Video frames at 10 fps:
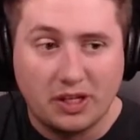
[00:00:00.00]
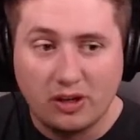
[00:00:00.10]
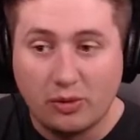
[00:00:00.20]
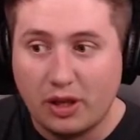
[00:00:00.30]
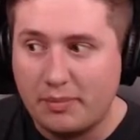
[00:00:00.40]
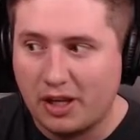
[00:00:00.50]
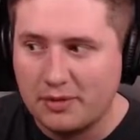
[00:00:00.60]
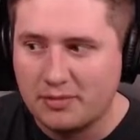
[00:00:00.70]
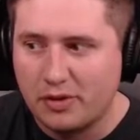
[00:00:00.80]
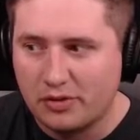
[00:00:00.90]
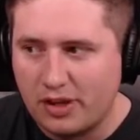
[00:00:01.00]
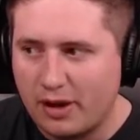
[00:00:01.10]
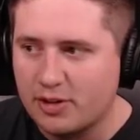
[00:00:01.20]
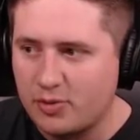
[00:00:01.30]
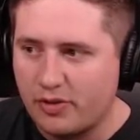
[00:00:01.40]
We can go get, pick up some other
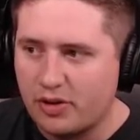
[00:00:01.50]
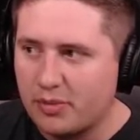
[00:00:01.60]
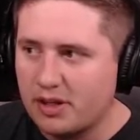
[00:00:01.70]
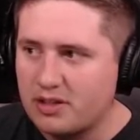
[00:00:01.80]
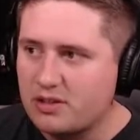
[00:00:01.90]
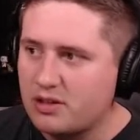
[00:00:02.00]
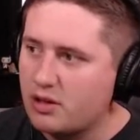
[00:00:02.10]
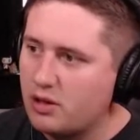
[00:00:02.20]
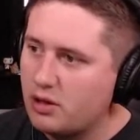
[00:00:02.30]
encounters we've already missed.